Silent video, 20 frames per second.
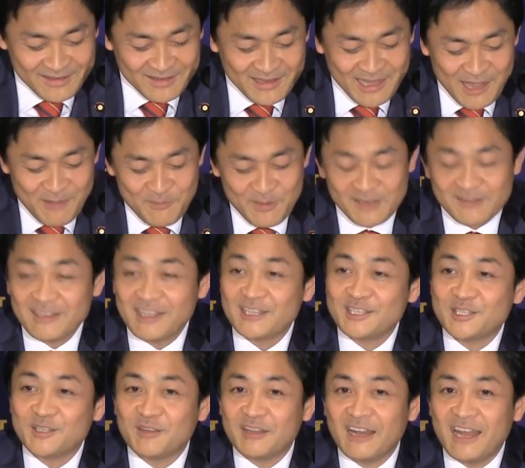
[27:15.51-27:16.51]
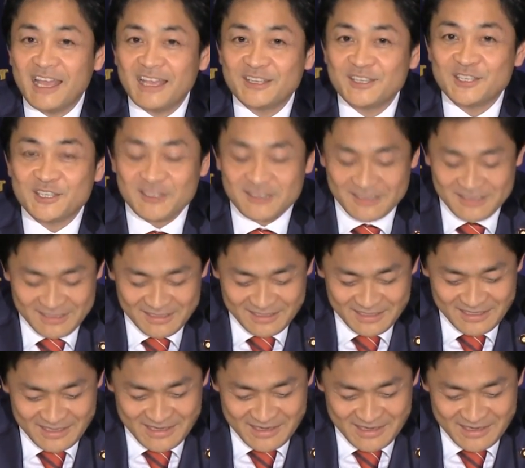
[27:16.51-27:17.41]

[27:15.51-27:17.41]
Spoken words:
coming national elections,